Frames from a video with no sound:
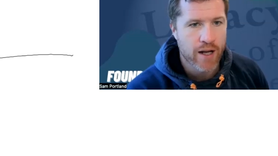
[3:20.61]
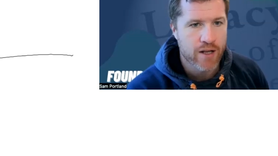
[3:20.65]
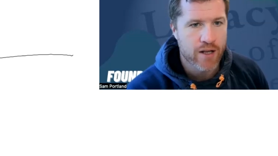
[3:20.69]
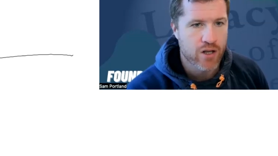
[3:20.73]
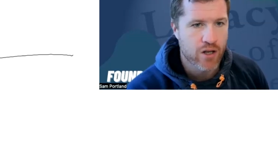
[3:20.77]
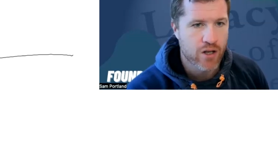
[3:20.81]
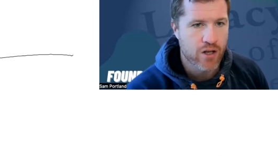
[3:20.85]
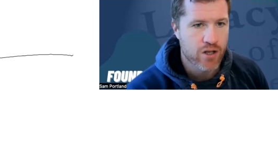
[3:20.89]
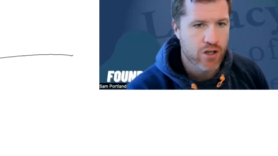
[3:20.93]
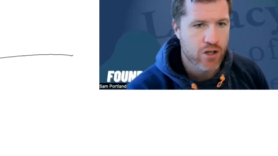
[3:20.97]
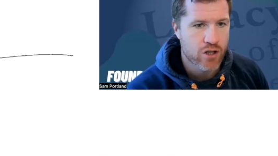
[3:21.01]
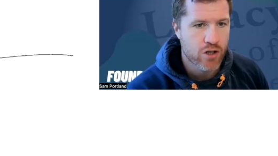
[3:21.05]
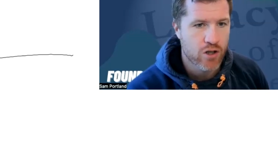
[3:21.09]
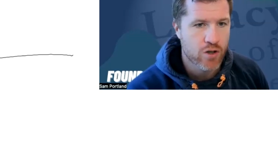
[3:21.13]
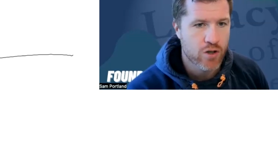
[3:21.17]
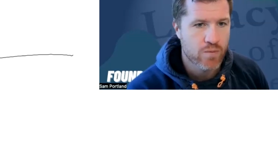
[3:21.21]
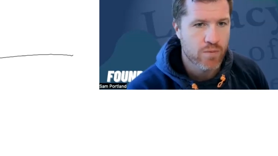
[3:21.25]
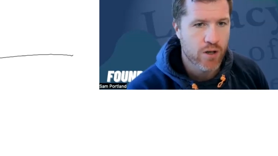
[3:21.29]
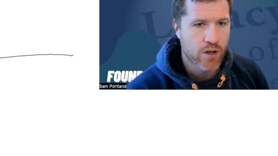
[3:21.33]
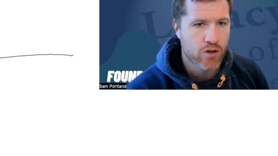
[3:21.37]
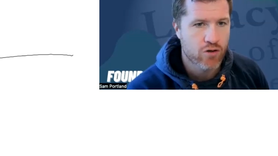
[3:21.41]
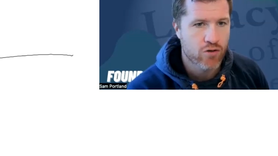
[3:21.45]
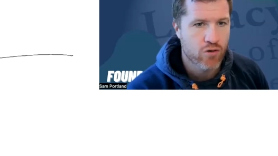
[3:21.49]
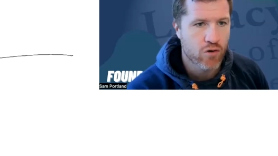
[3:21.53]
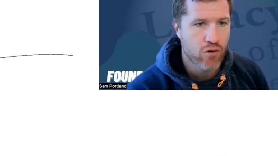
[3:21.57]
So excuse
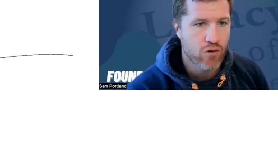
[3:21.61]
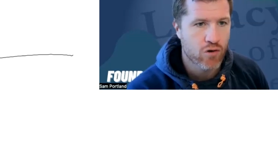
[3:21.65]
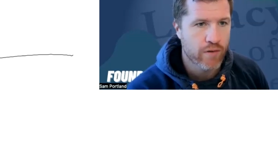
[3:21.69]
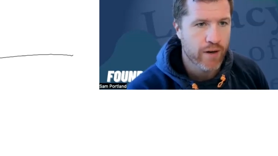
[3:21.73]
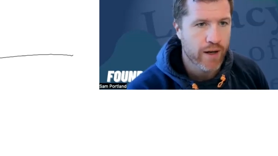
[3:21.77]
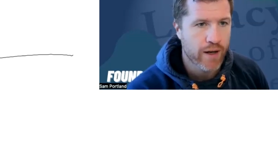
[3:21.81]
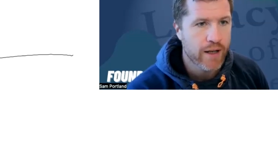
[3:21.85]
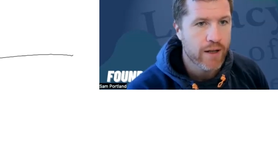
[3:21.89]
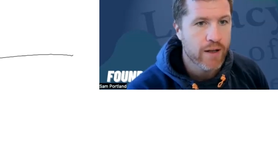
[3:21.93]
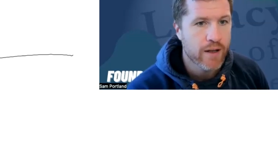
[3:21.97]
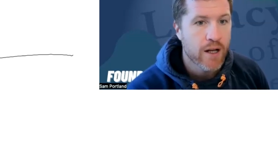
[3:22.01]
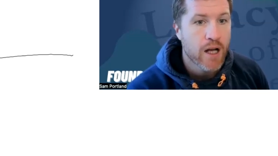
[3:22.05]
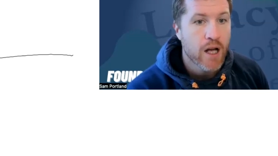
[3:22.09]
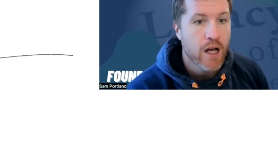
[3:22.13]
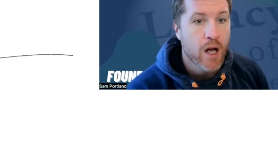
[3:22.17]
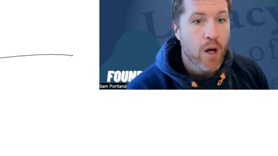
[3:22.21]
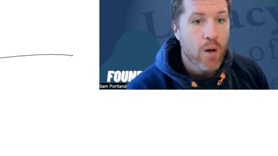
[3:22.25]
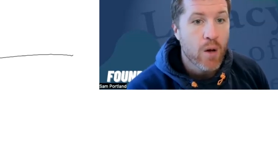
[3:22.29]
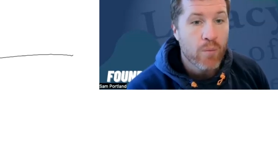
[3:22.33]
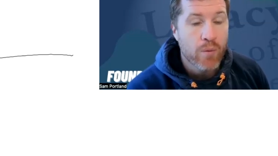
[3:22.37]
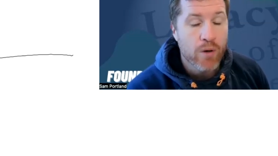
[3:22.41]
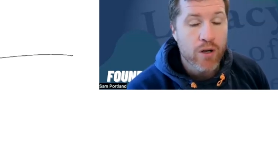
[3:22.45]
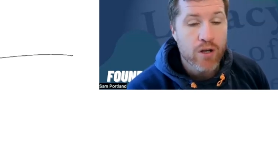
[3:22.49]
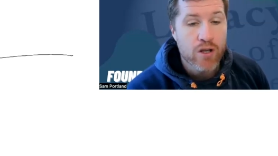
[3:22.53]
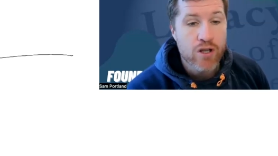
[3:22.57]
my drawing,
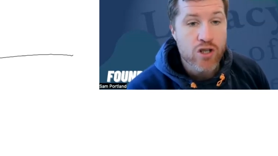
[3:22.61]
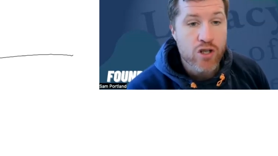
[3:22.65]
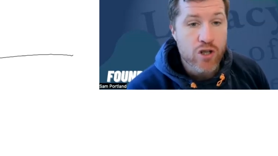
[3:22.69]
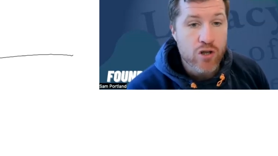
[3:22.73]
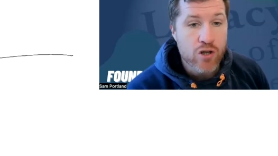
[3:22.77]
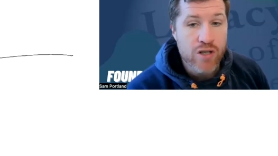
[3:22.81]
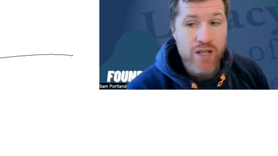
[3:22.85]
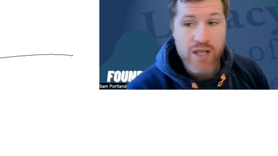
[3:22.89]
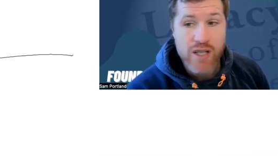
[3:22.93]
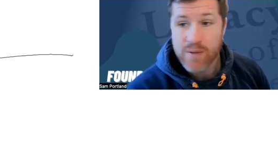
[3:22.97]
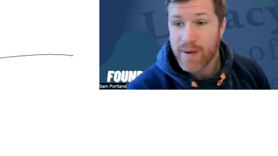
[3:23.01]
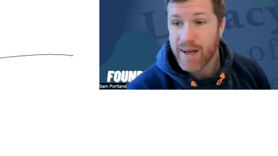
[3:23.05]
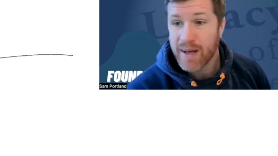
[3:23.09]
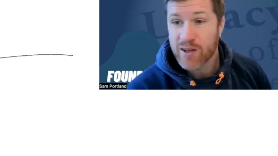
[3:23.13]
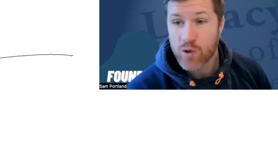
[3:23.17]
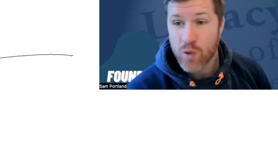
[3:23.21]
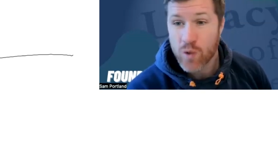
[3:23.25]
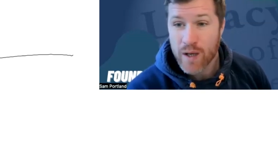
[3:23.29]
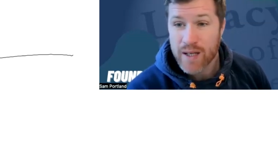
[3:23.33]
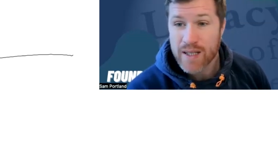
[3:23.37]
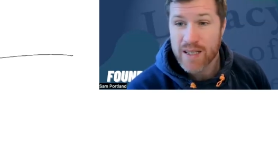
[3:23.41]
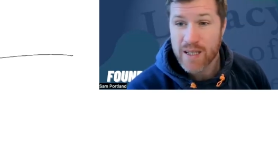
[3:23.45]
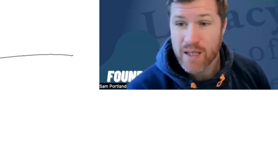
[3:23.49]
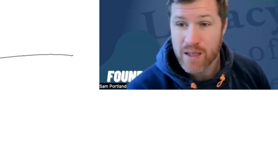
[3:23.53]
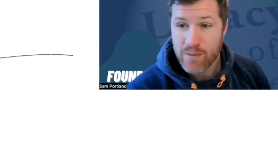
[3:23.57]
because usually in about
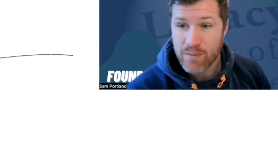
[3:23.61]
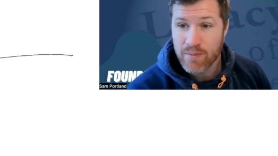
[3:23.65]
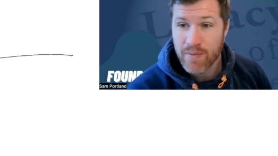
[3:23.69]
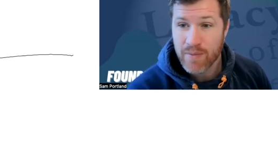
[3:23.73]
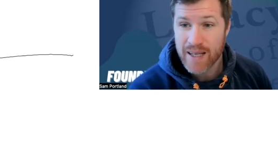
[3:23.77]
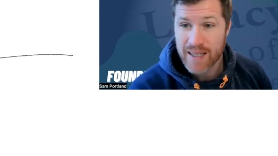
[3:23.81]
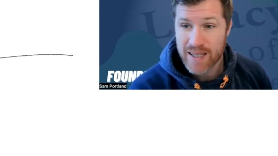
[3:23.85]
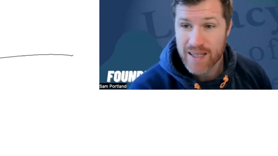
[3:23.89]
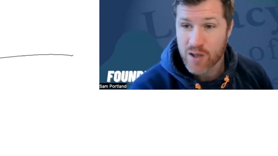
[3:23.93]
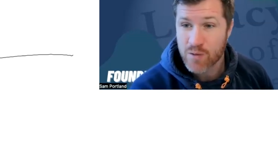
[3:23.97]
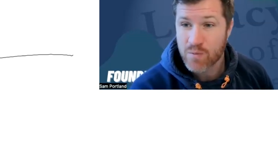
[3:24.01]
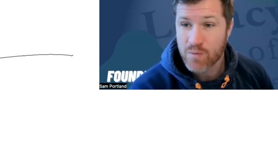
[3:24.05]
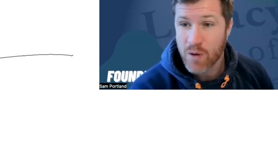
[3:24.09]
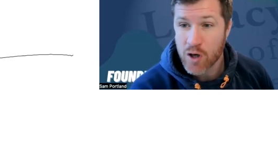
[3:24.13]
20 meters,